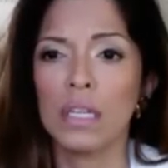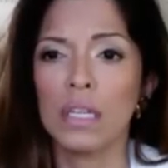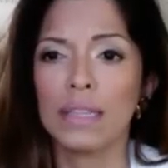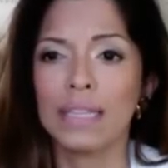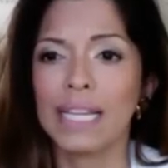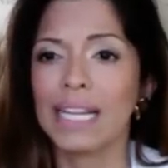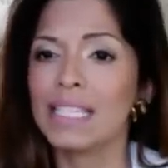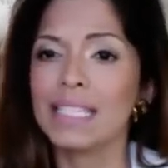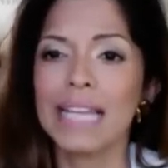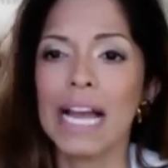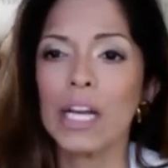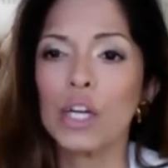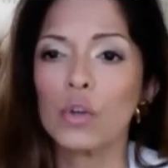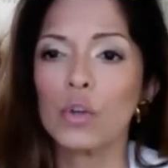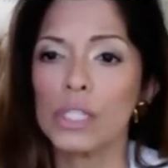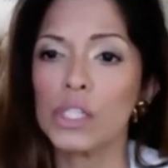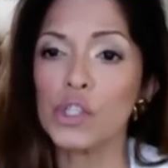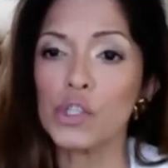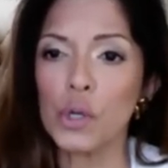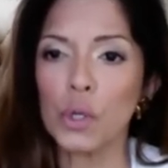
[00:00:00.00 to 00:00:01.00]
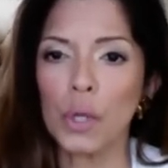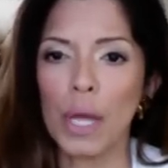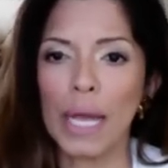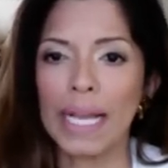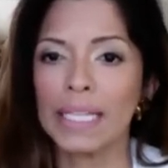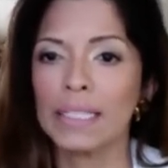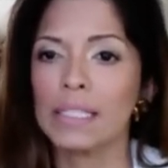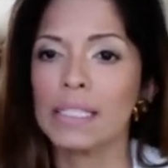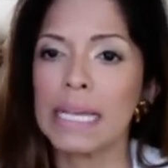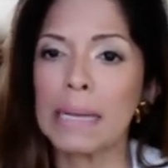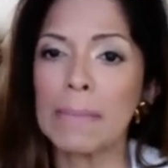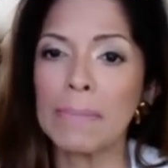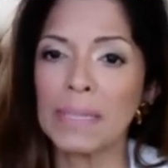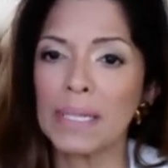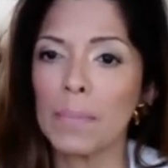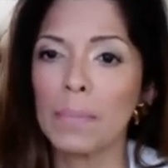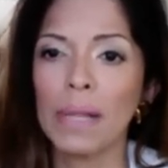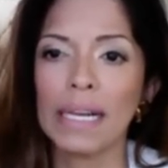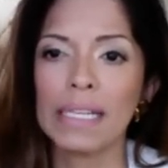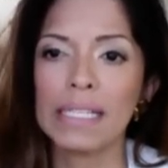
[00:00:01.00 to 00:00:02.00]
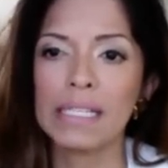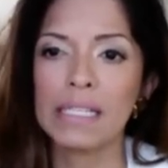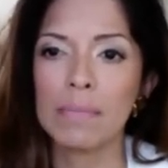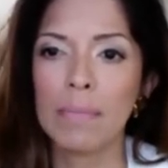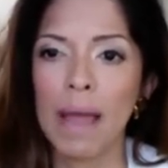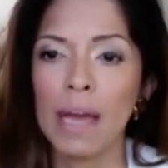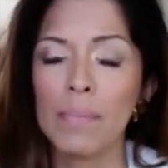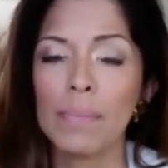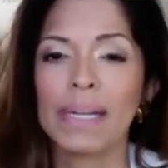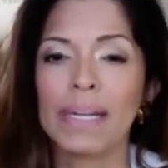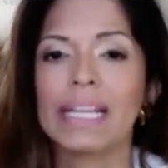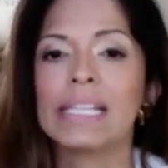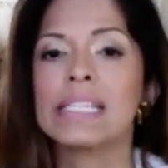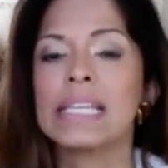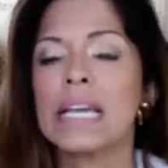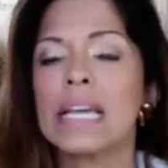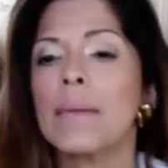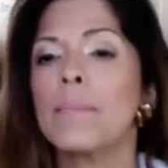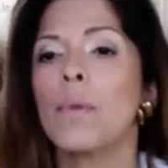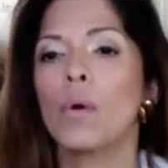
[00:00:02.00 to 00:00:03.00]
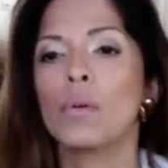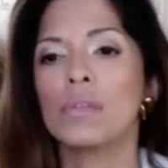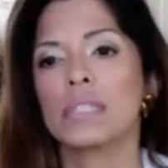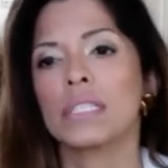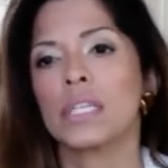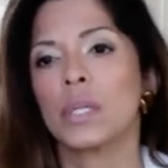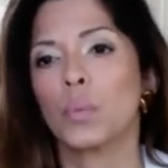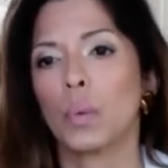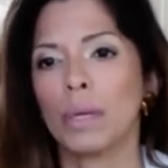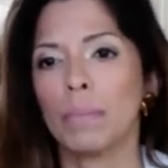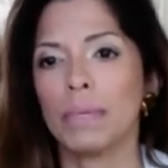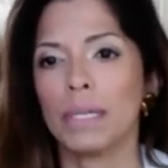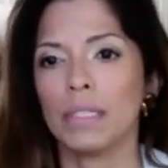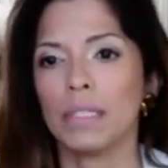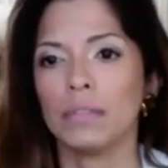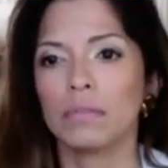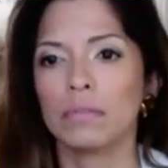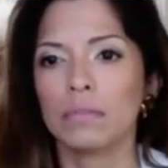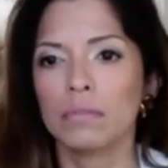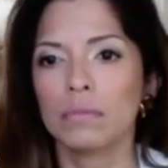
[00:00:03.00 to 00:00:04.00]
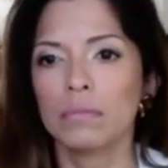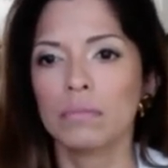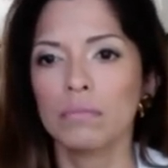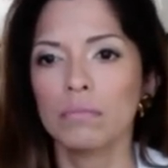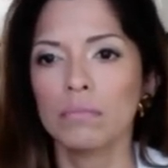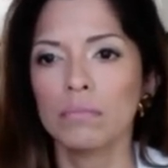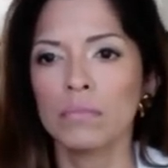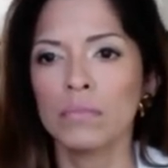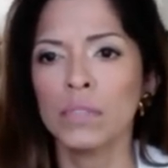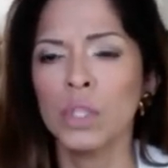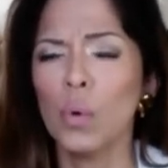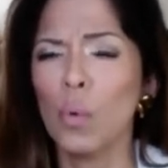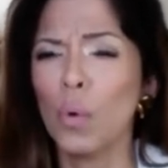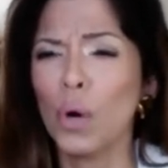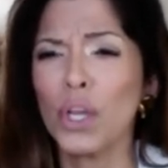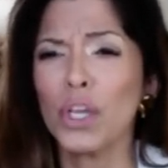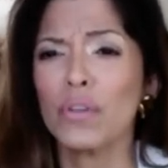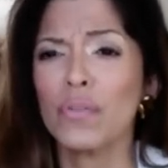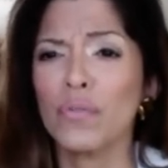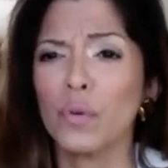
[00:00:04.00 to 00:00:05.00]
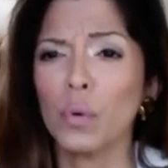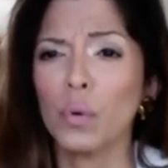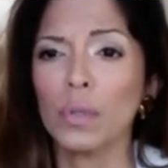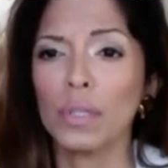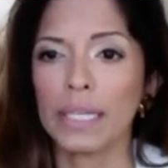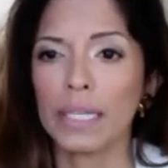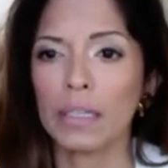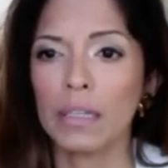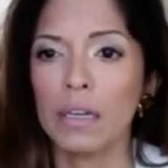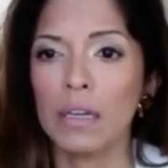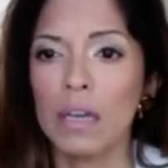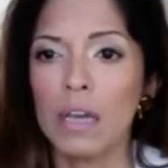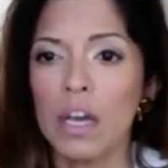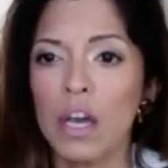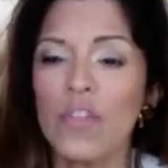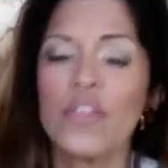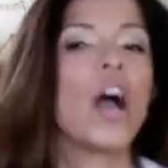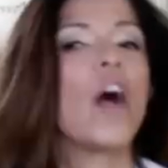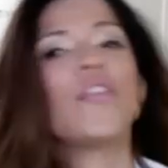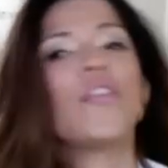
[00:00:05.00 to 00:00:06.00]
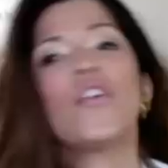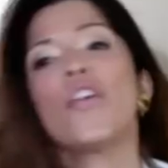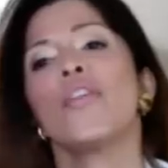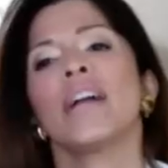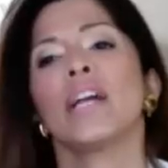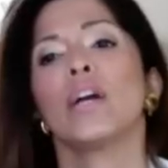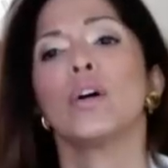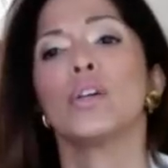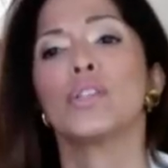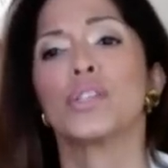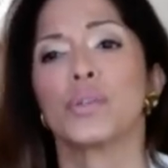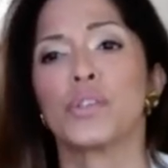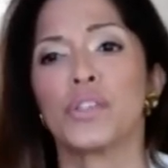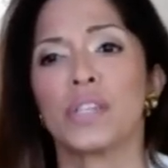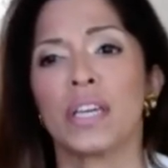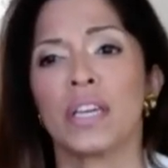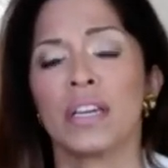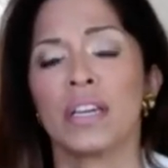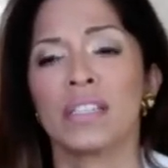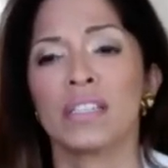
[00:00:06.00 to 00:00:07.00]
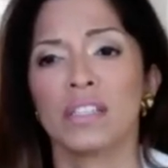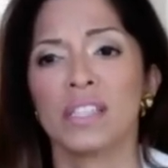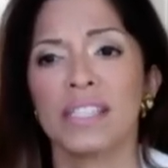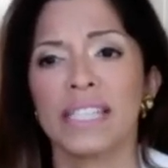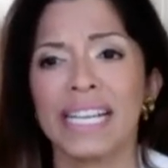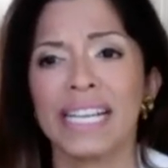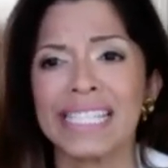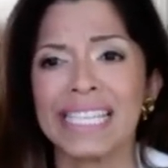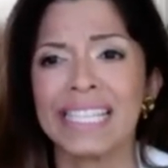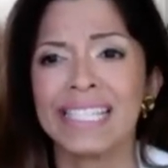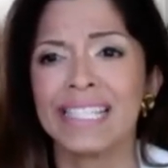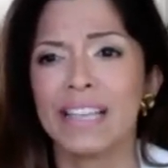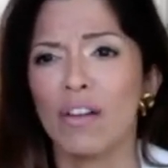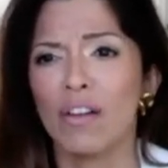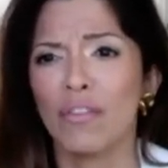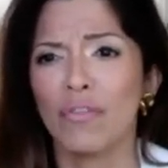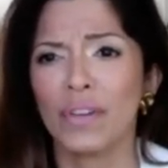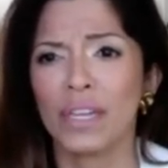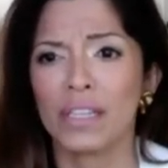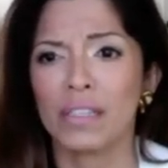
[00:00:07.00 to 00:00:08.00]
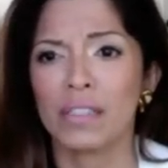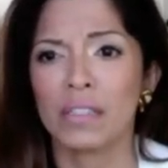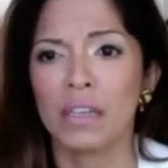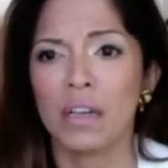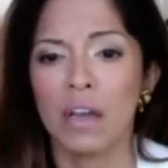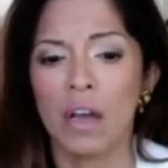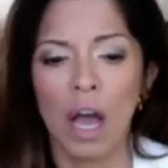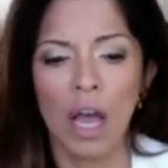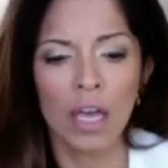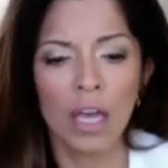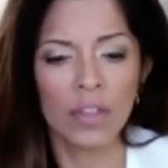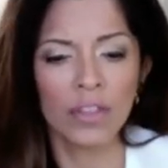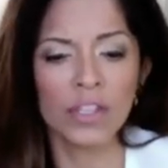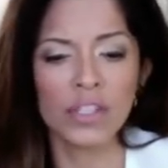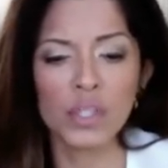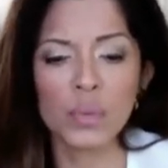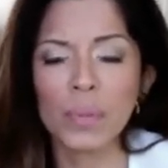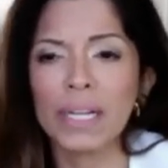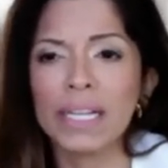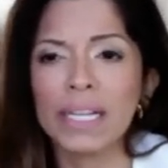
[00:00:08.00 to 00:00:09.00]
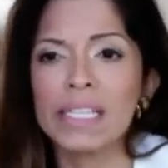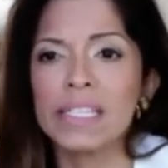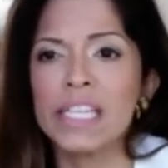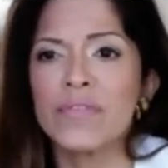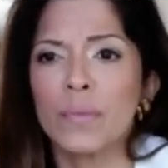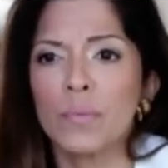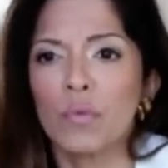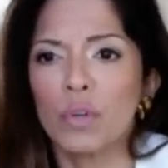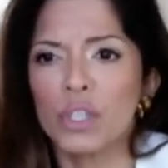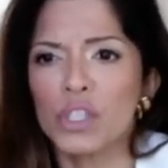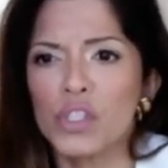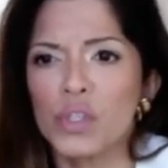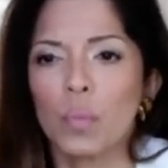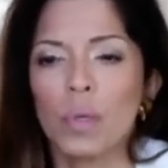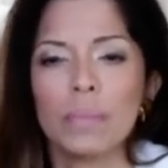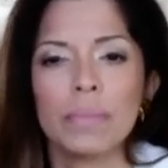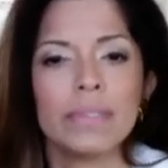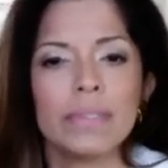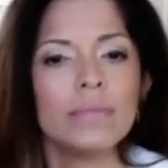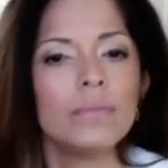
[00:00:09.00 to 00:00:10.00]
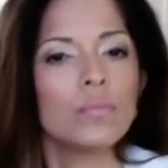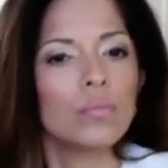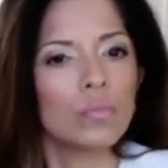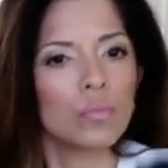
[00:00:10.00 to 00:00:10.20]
That's not Christian-like, and the same thing applies to men, but I see it mostly in women. Who are you fooling? The other thing I also see is the sexy selfies. This is what I see from Christian women.